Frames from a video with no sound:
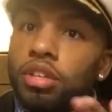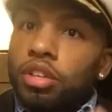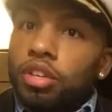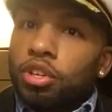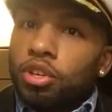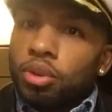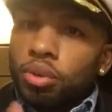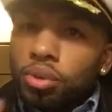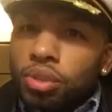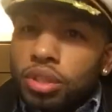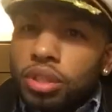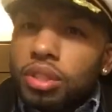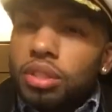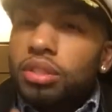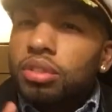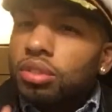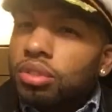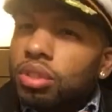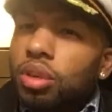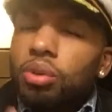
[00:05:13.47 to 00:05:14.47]

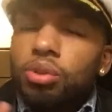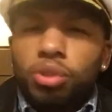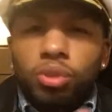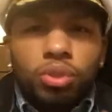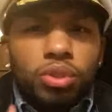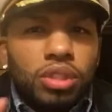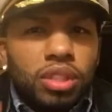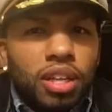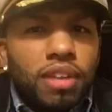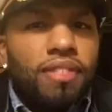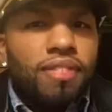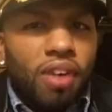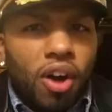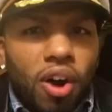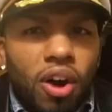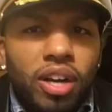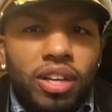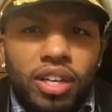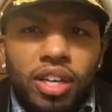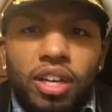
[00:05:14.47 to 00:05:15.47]
usually
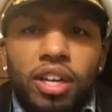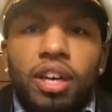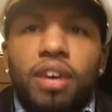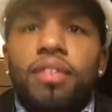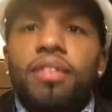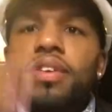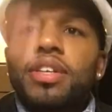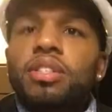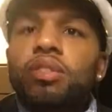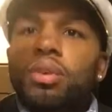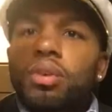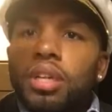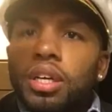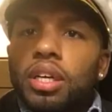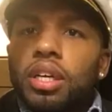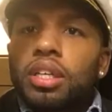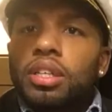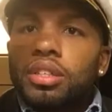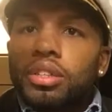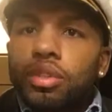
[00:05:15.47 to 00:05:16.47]
fond of, it's going
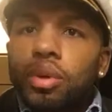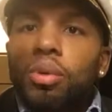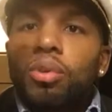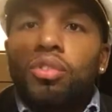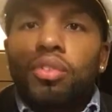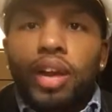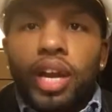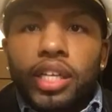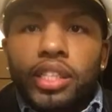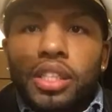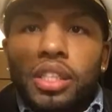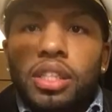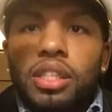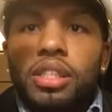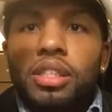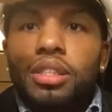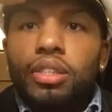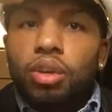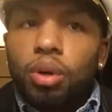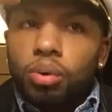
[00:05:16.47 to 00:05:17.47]
to,
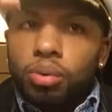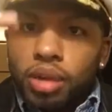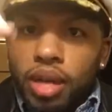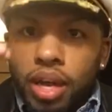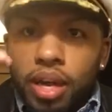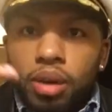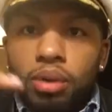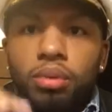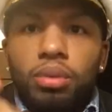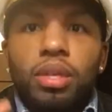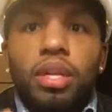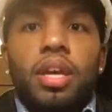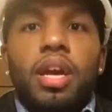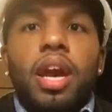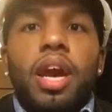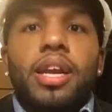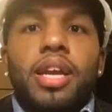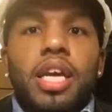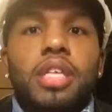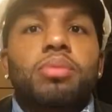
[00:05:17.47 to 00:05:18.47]
gradually go down.
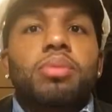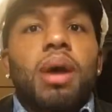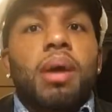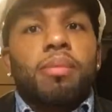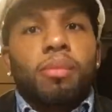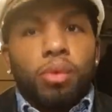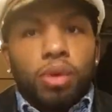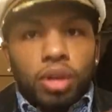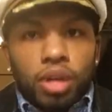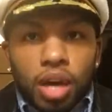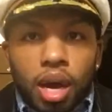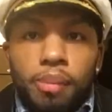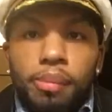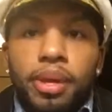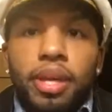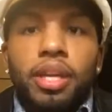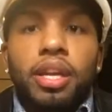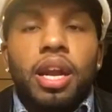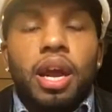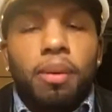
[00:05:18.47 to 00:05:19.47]
And that's why I'm going to come
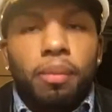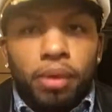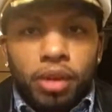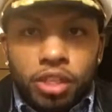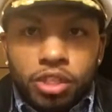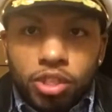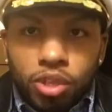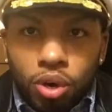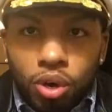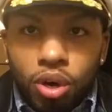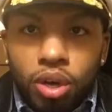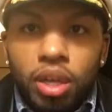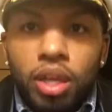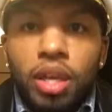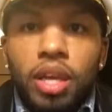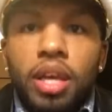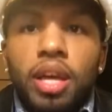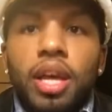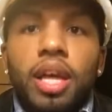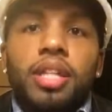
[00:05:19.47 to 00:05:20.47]
in and I want to talk
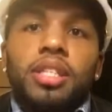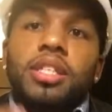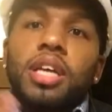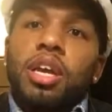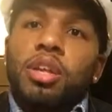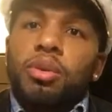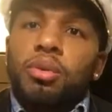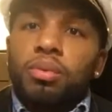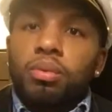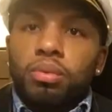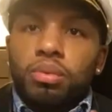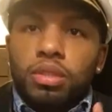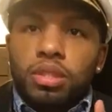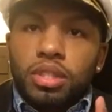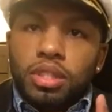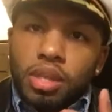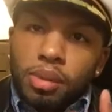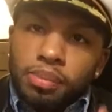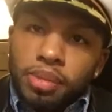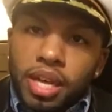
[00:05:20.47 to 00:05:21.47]
and tell you
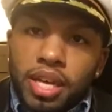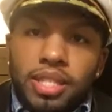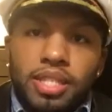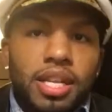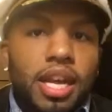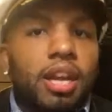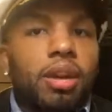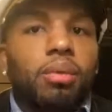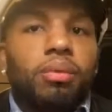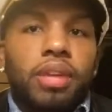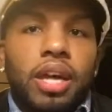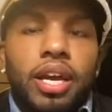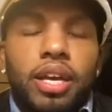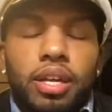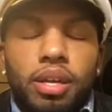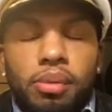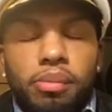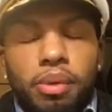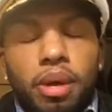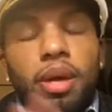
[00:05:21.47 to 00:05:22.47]
some things I don't like.
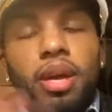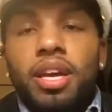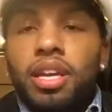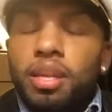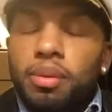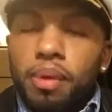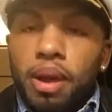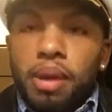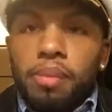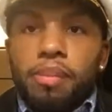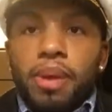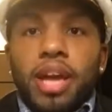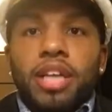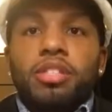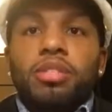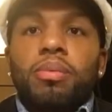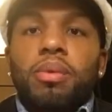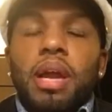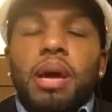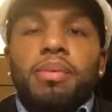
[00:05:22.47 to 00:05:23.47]
But anyway, back
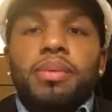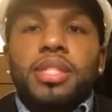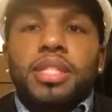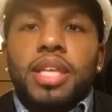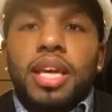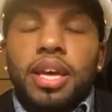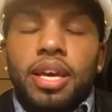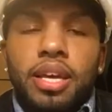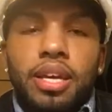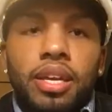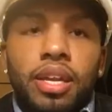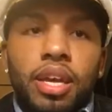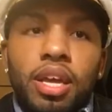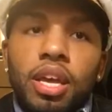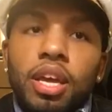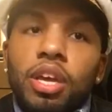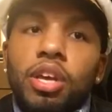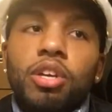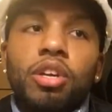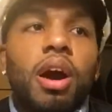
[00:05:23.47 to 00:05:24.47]
to what I was saying.
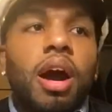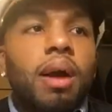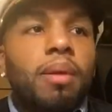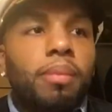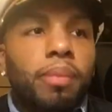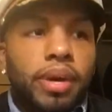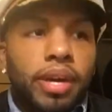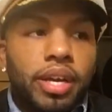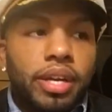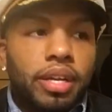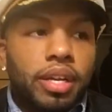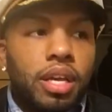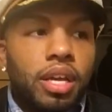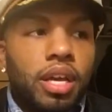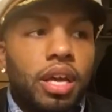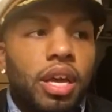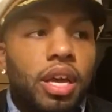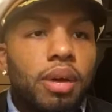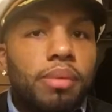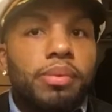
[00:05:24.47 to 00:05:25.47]
I went.
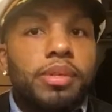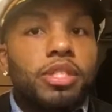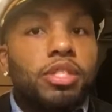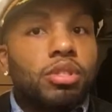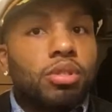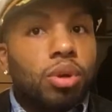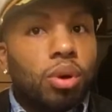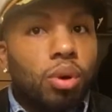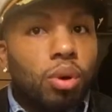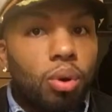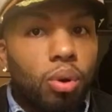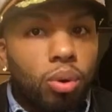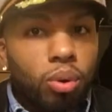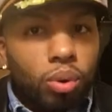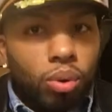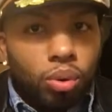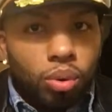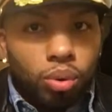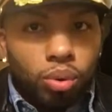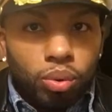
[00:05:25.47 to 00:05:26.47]
It was
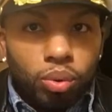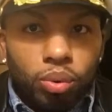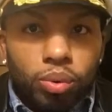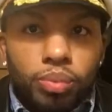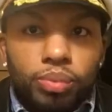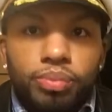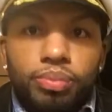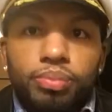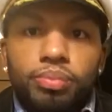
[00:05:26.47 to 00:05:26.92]
cool.